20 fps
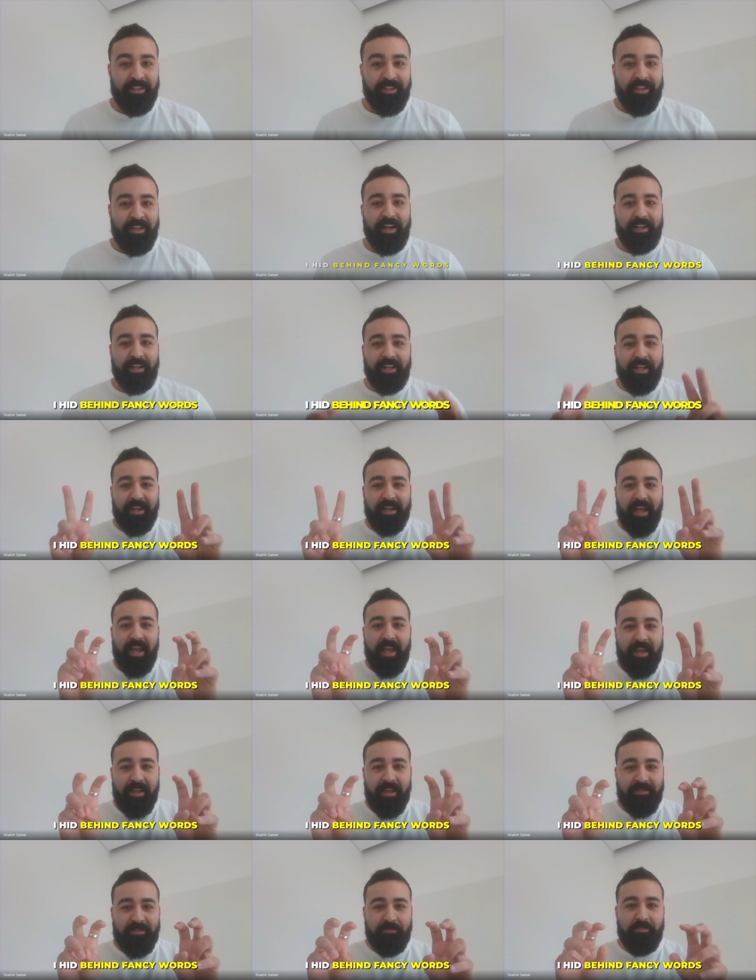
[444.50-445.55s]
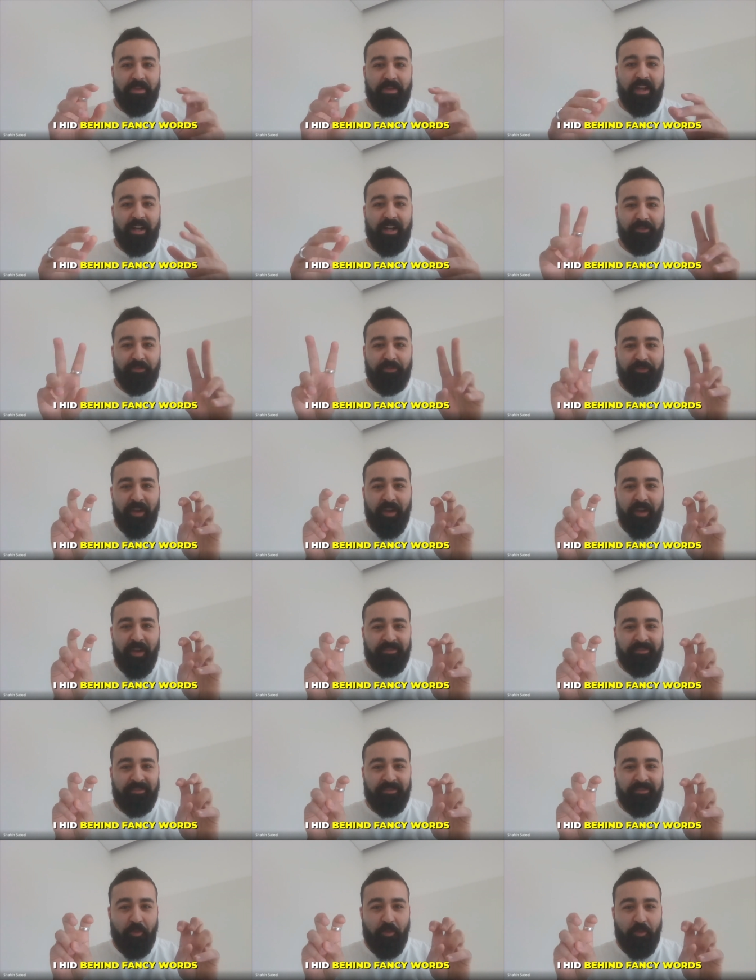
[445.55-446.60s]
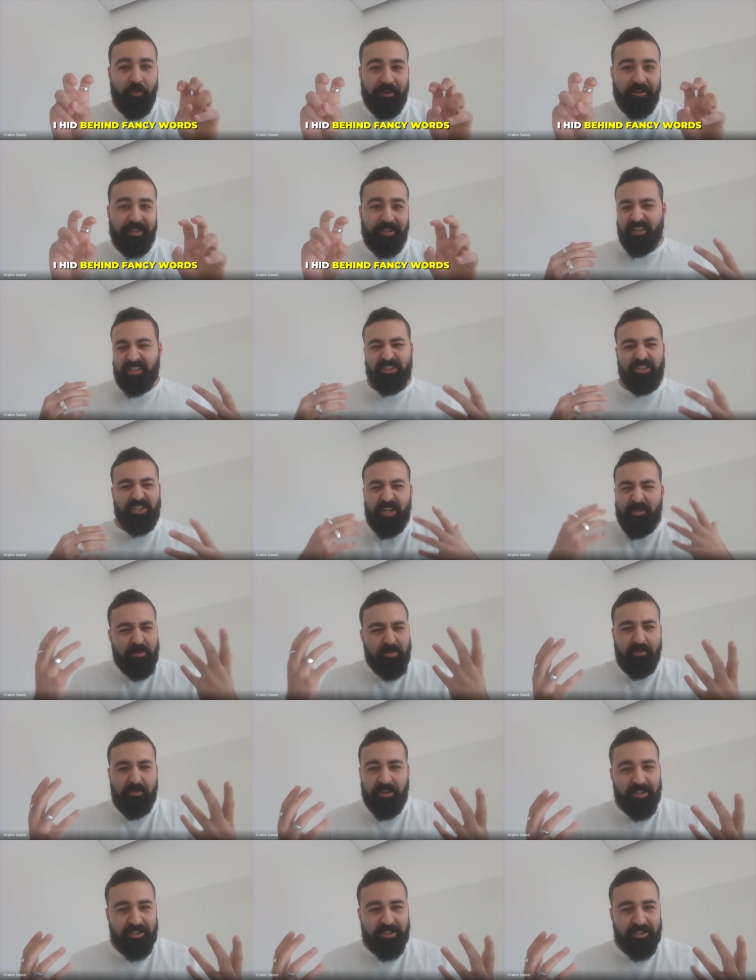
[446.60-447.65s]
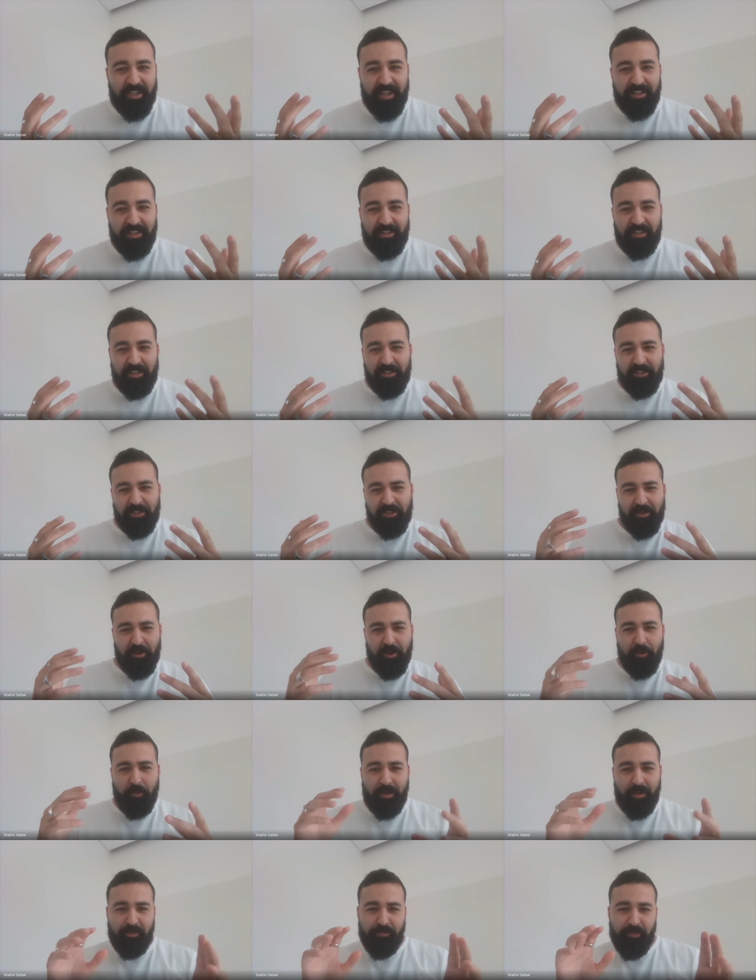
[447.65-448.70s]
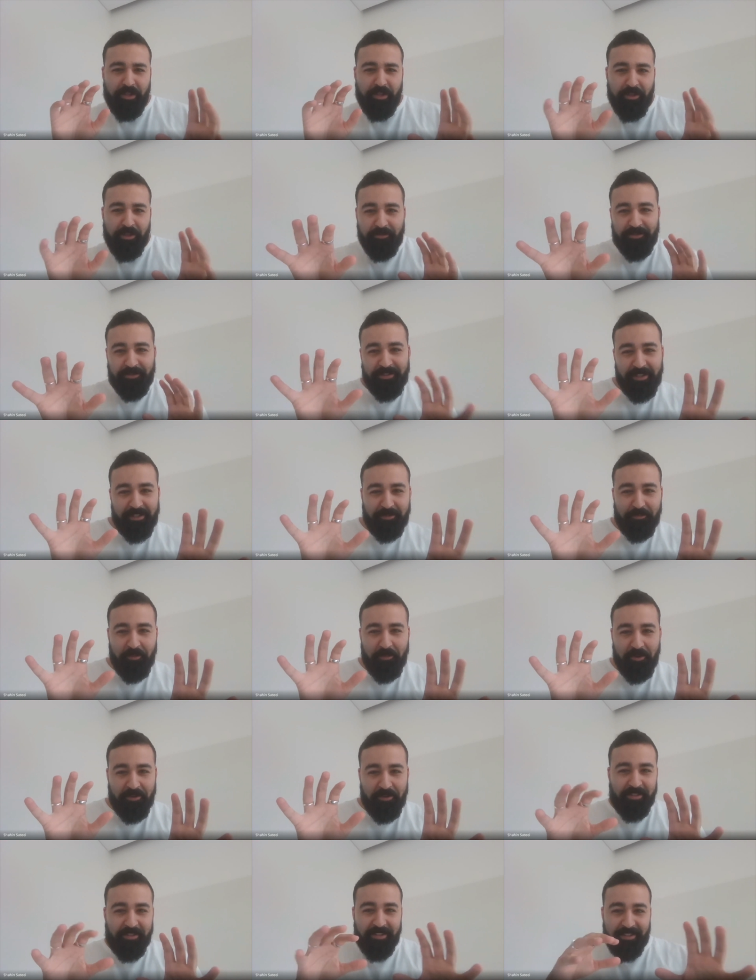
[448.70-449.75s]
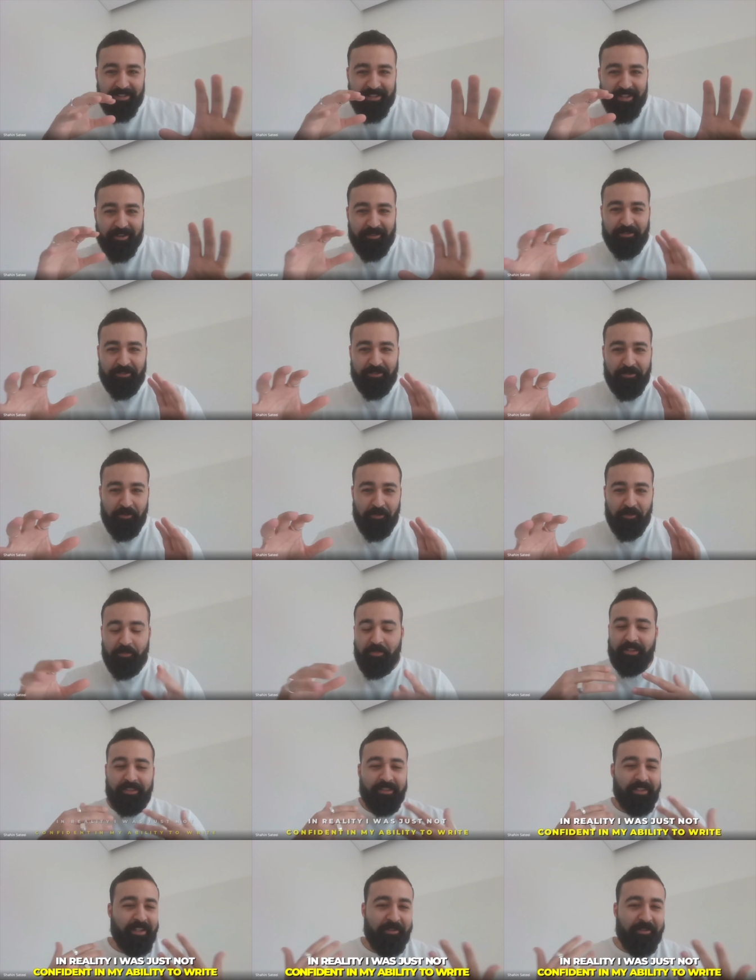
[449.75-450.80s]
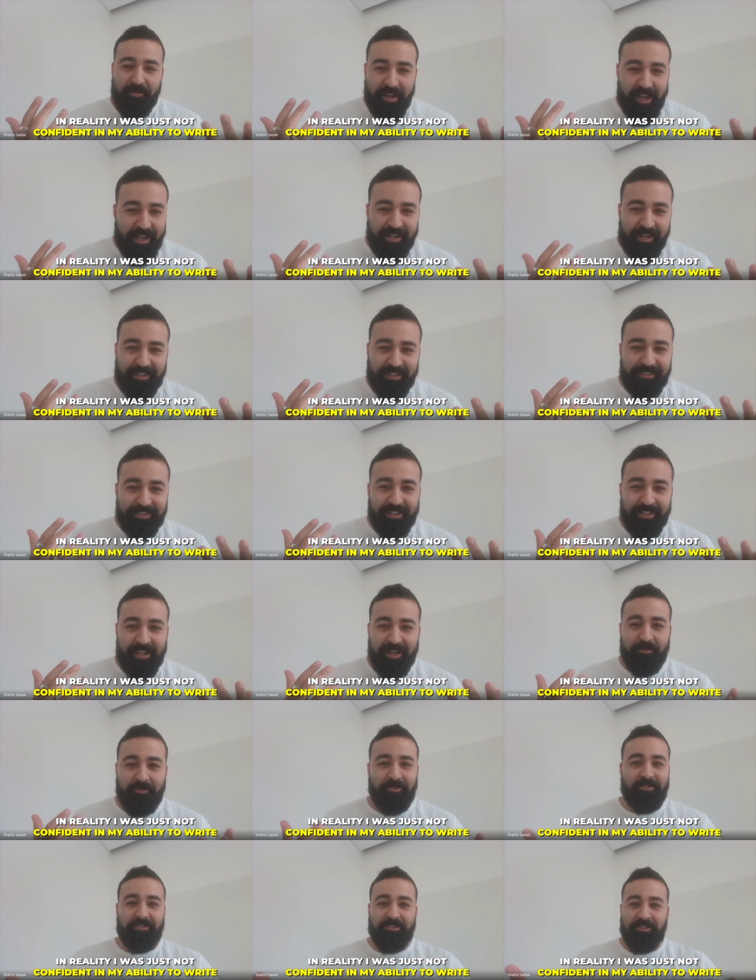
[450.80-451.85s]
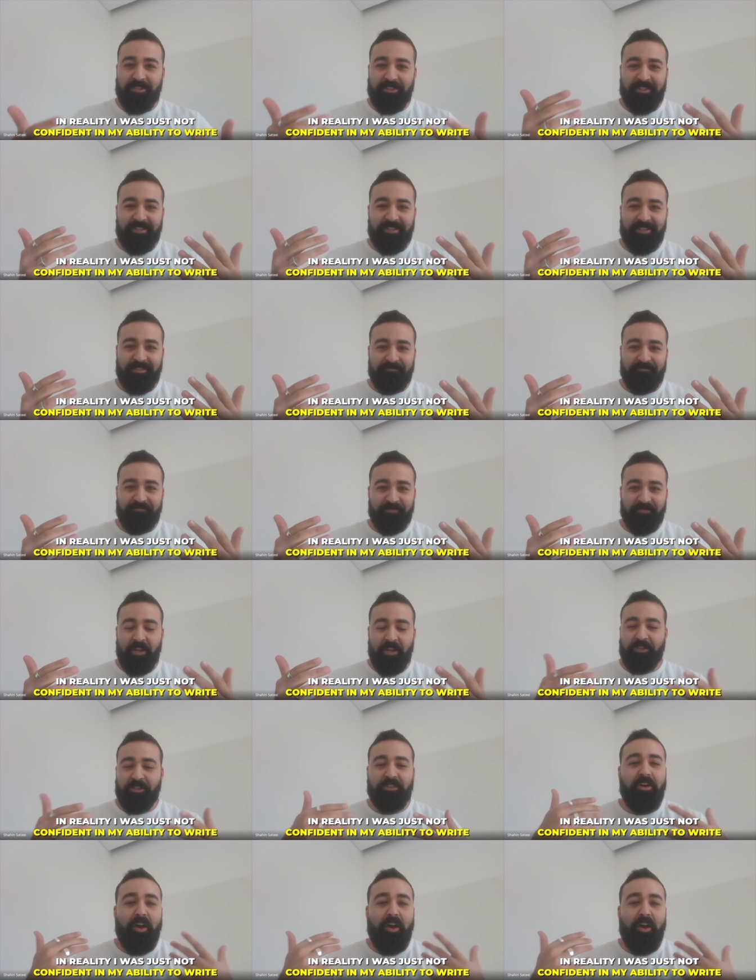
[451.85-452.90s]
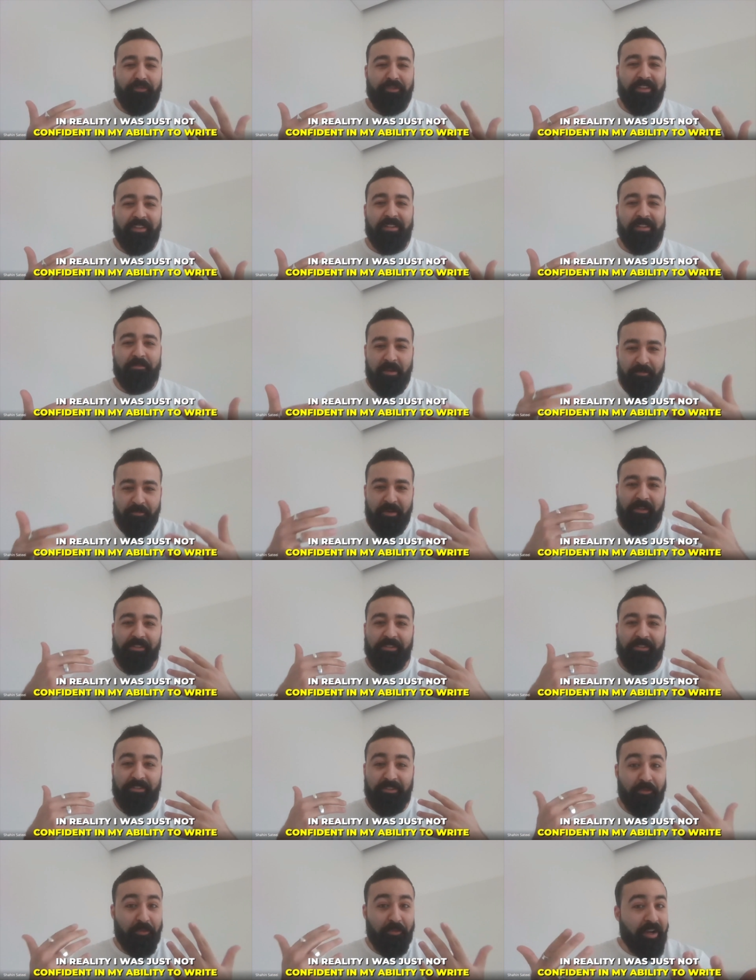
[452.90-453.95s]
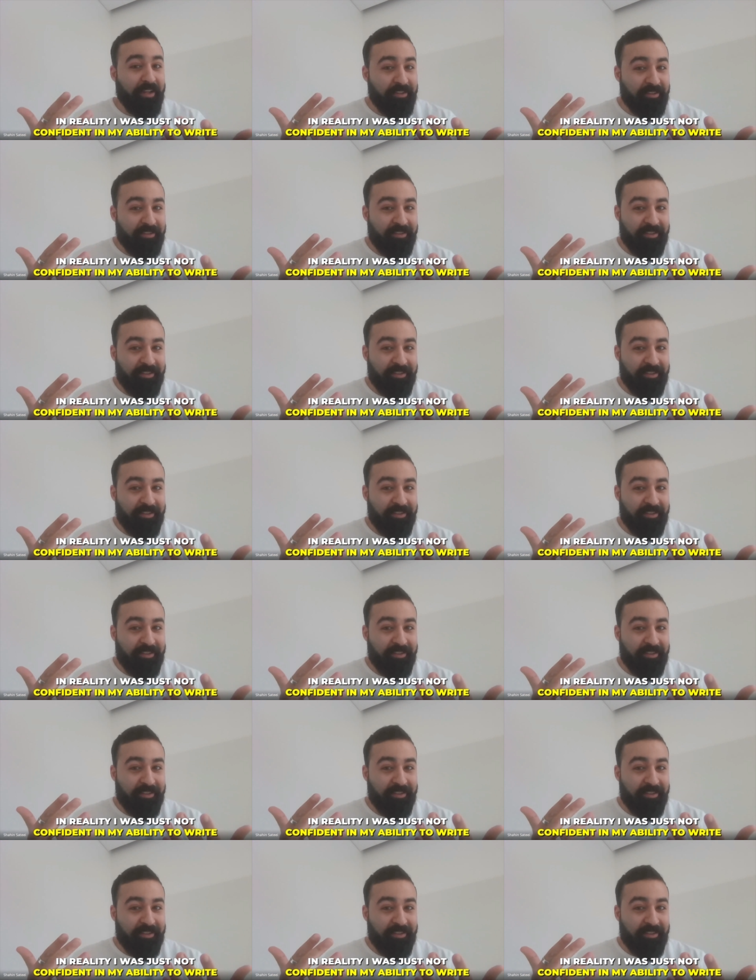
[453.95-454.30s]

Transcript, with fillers: i kind of hid behind fancy words and gibberish and you know if i use this word this sounds cool but in reality i was just not confident in my ability to write